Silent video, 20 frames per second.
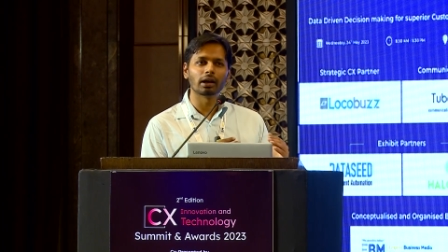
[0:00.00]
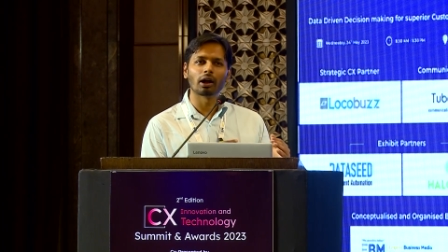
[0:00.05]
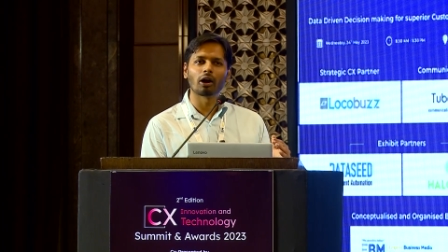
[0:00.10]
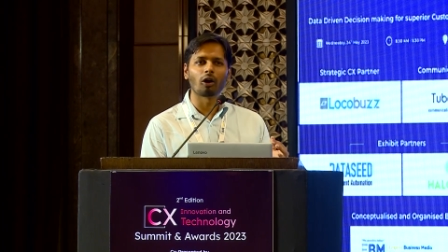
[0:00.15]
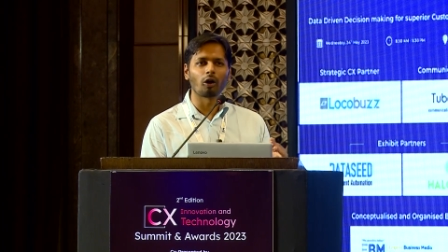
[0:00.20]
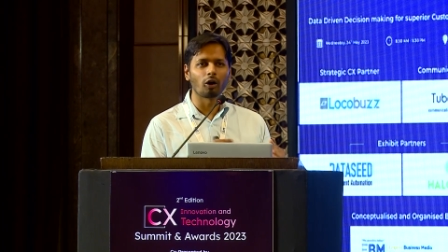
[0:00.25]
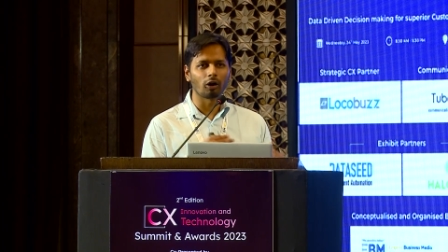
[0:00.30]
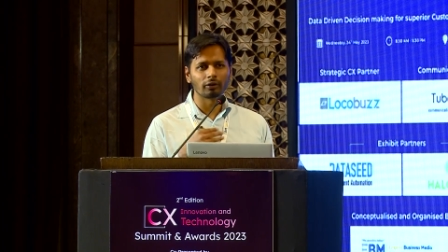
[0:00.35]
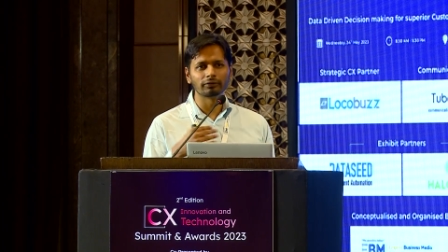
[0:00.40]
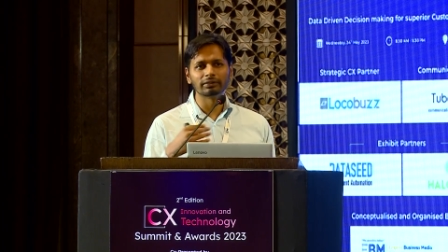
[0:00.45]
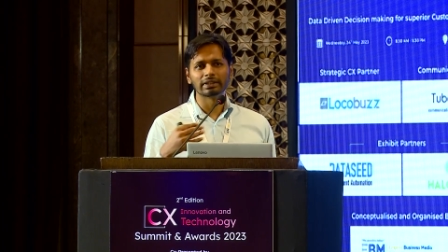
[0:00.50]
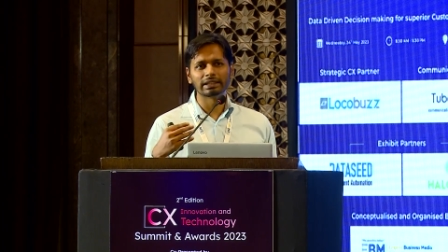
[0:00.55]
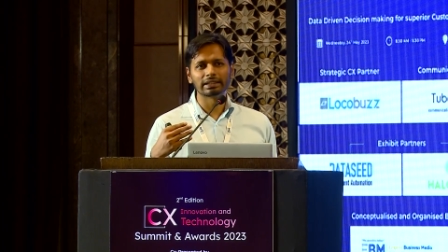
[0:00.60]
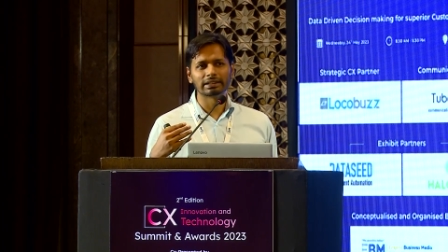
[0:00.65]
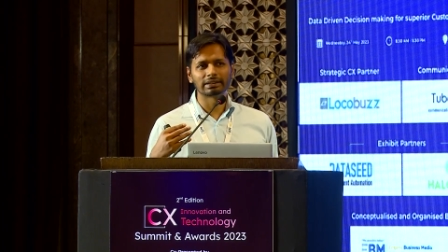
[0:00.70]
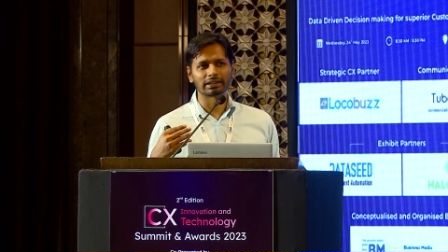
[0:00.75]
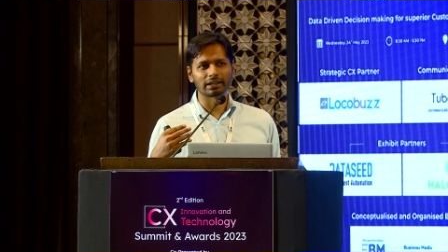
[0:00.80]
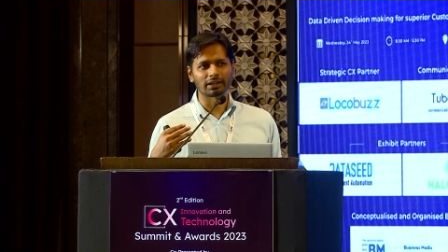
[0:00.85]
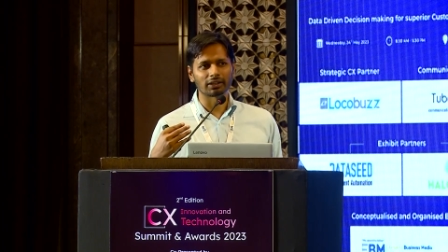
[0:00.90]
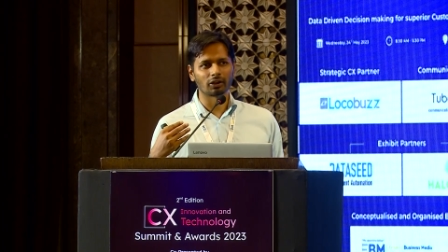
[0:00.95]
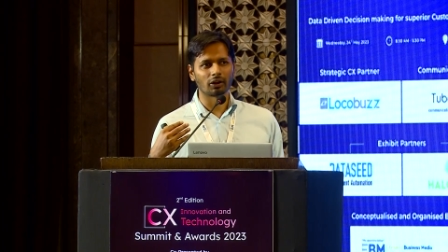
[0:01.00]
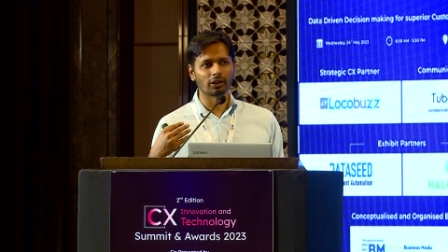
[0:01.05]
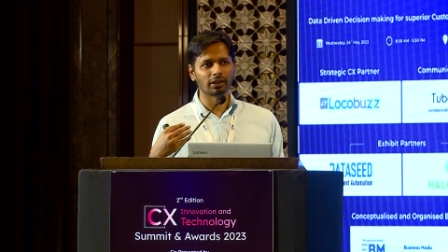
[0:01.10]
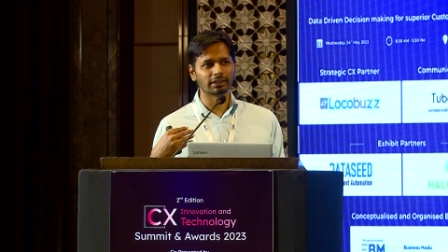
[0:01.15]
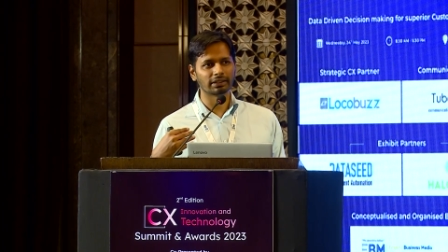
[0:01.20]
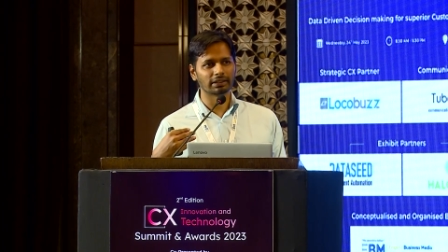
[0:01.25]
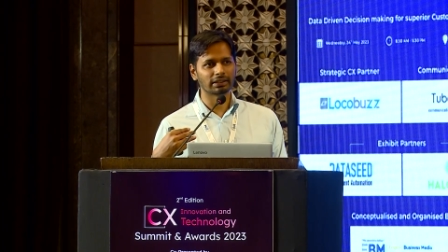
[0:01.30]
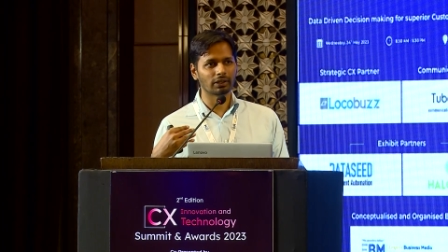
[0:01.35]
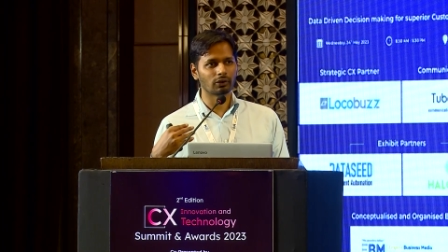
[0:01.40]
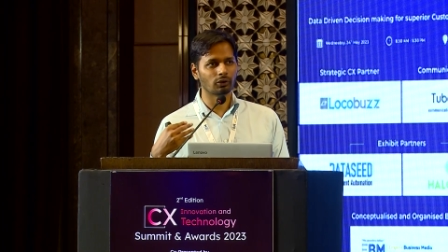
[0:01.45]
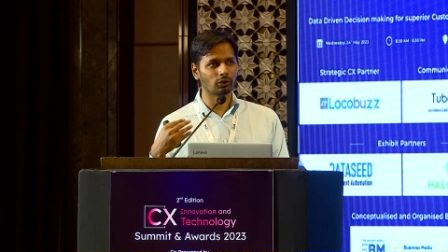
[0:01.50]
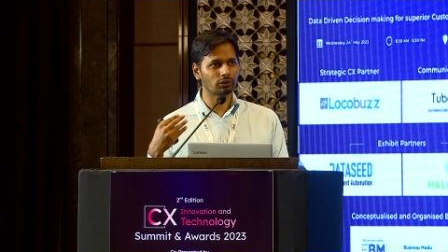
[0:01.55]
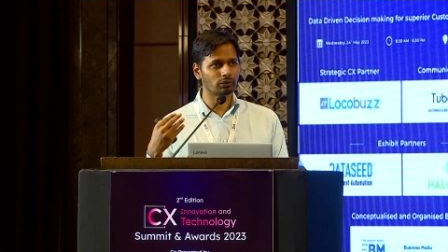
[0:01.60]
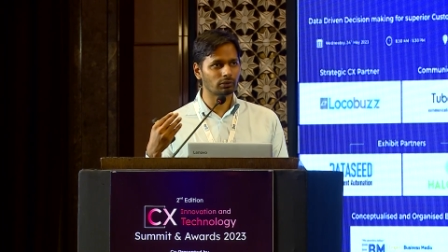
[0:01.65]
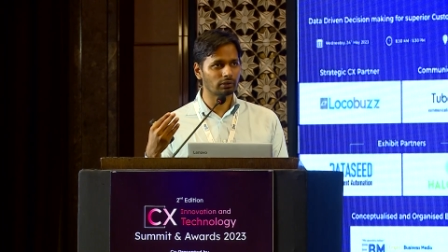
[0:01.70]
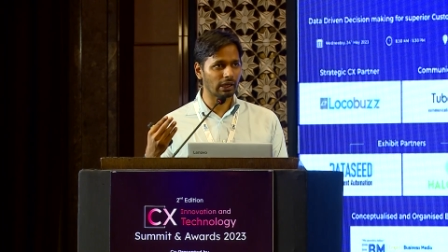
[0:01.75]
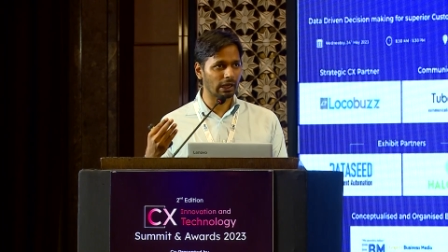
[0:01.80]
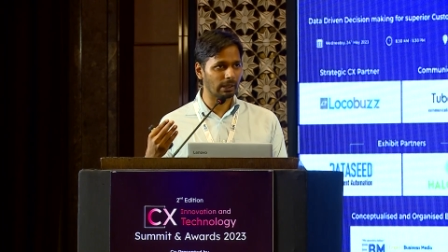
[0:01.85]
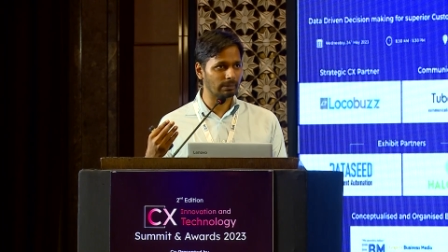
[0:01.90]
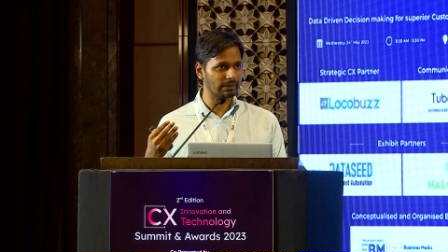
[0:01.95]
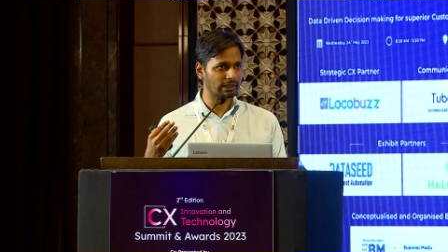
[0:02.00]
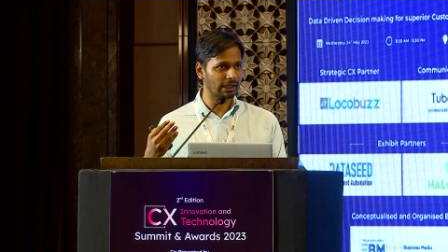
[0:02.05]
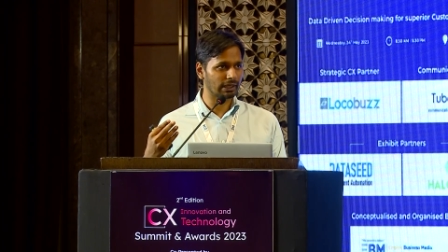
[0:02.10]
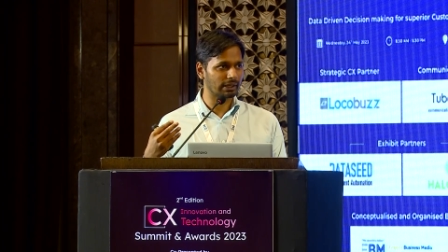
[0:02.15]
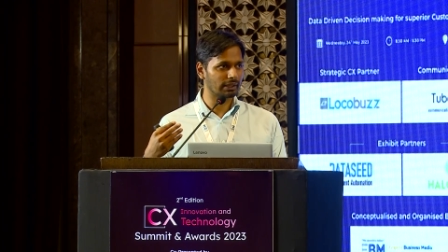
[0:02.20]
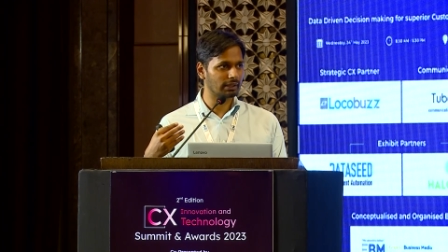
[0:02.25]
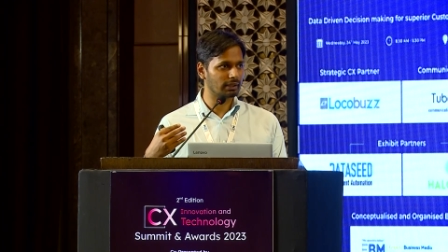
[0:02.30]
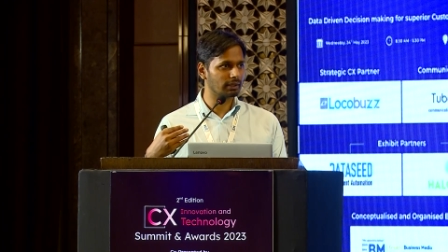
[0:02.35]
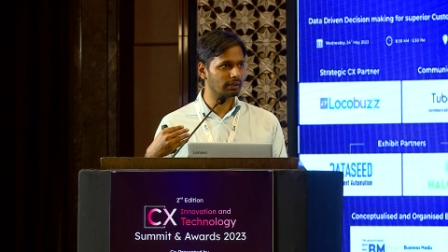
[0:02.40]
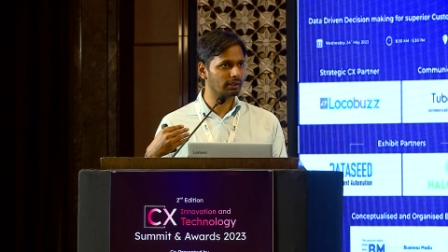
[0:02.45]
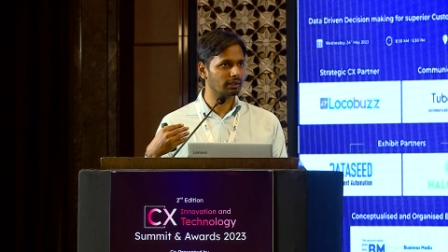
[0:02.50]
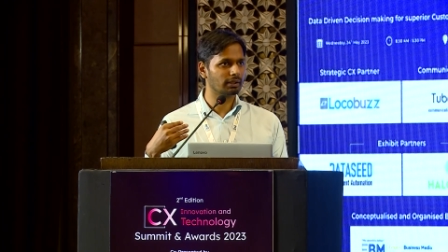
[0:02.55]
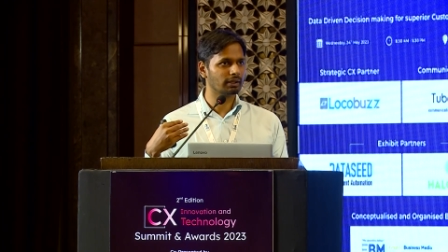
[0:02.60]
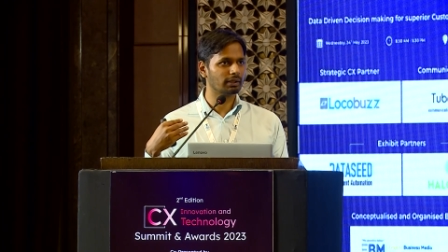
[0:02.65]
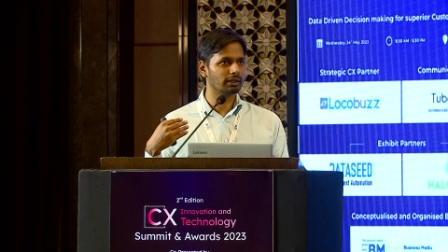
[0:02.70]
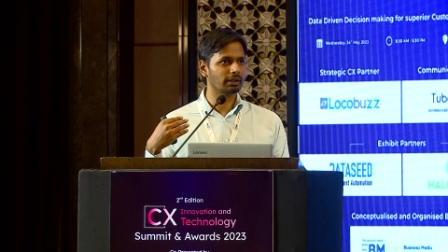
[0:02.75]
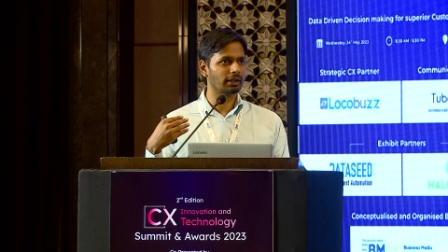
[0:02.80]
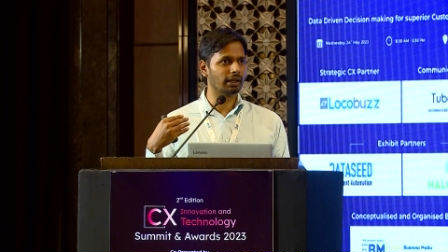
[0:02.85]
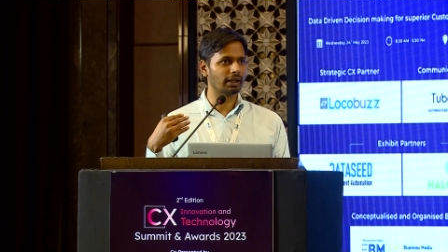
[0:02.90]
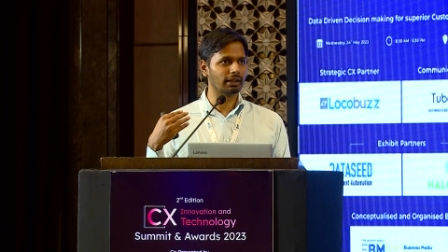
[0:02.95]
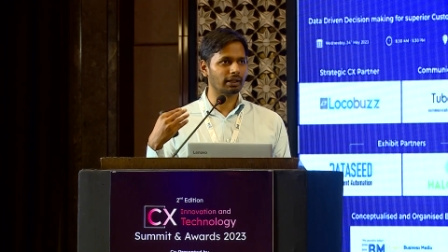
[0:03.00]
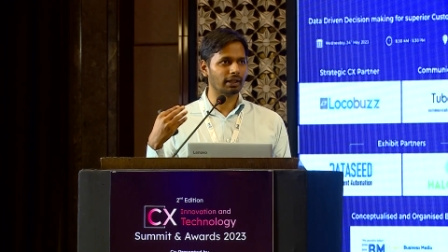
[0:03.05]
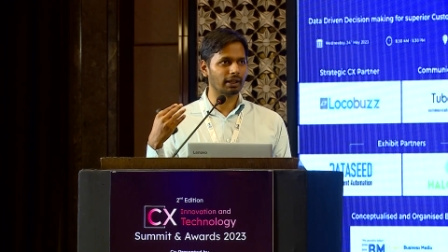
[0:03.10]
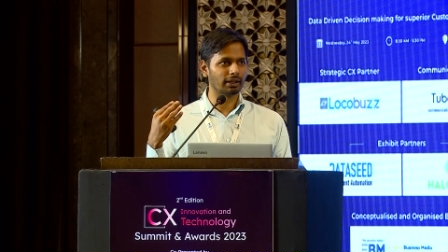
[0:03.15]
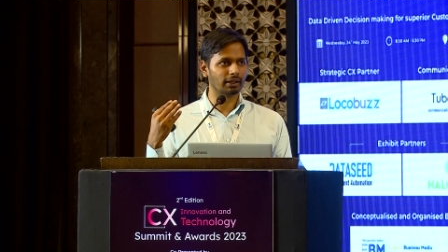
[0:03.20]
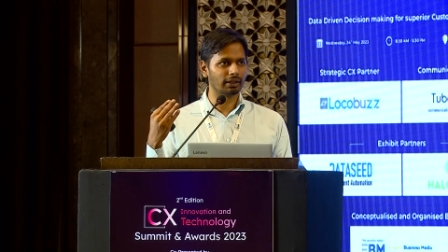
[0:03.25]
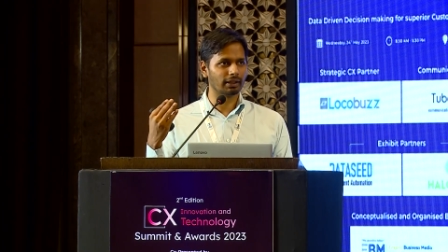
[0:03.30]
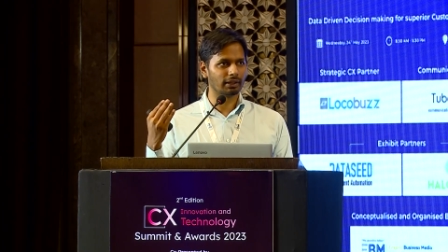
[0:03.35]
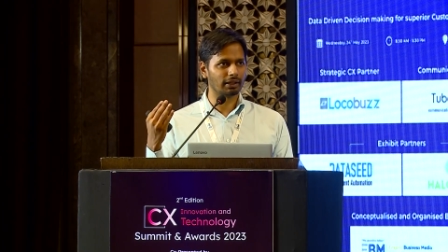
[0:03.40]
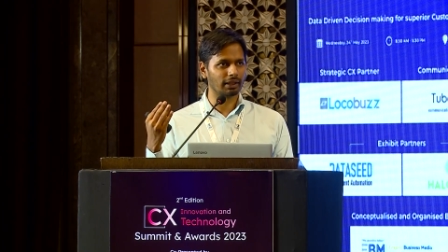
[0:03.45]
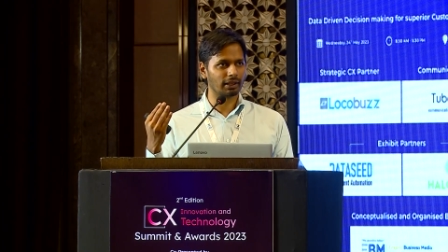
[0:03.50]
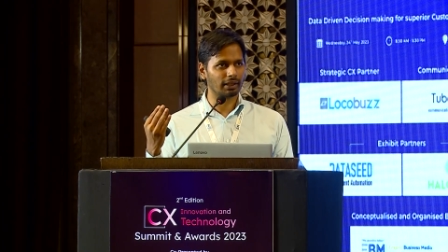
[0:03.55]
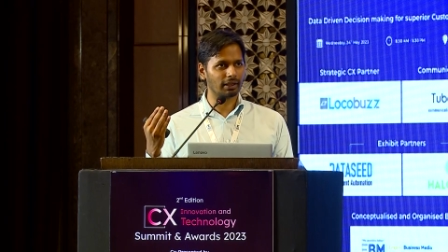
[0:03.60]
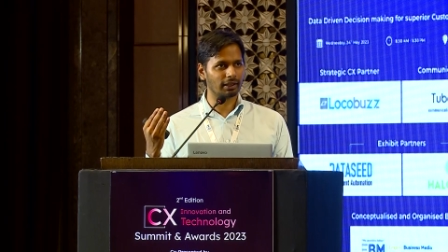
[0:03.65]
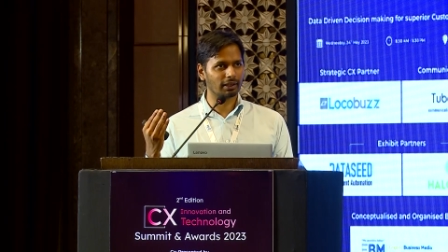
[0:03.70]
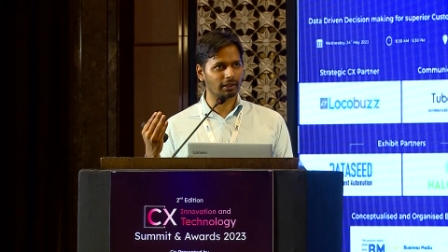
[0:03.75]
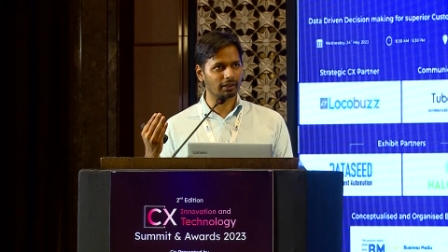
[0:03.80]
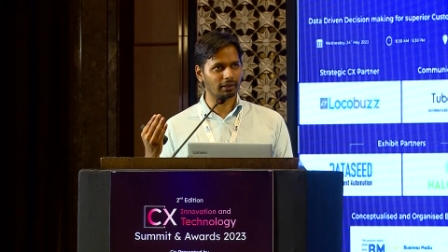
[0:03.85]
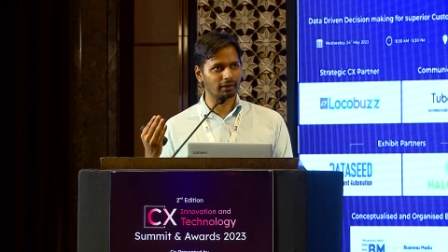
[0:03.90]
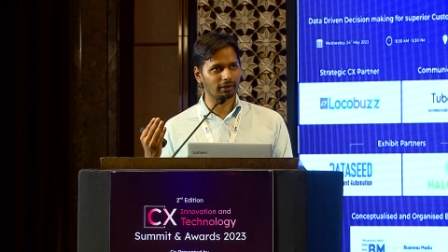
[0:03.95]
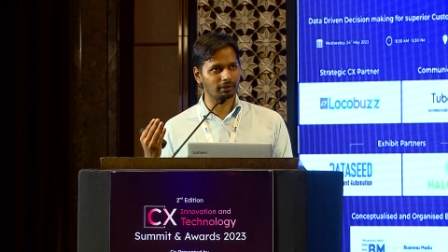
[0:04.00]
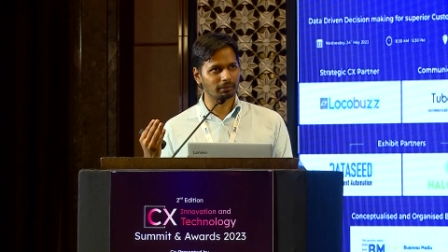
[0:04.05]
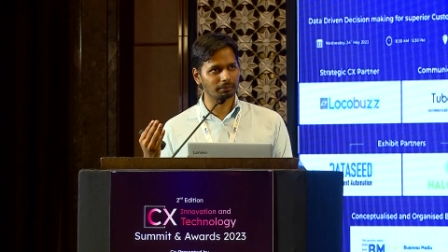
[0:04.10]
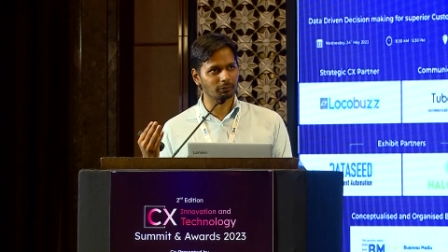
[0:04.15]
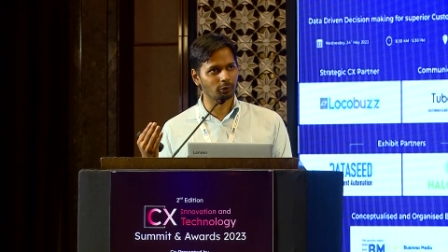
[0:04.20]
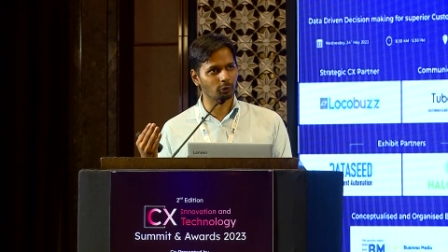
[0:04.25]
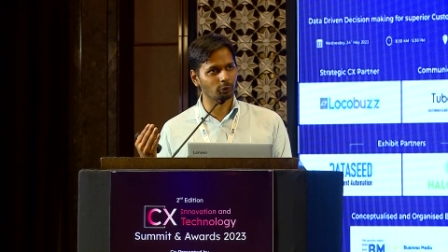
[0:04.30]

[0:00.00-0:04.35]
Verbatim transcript: all of these technology they go through a hype cycle and then they uh,